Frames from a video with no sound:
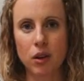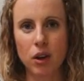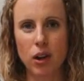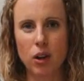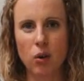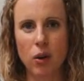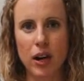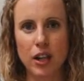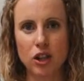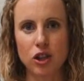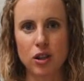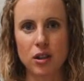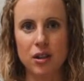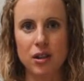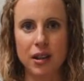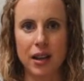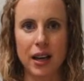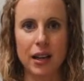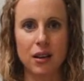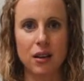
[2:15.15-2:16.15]
good questions
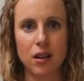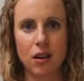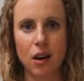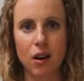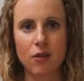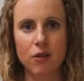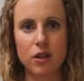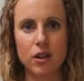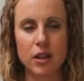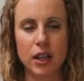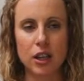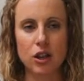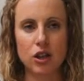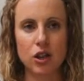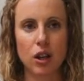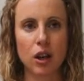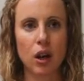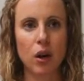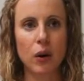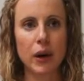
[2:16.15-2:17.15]
to get the
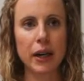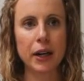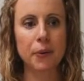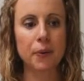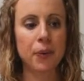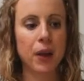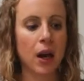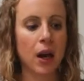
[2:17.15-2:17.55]
conversation going.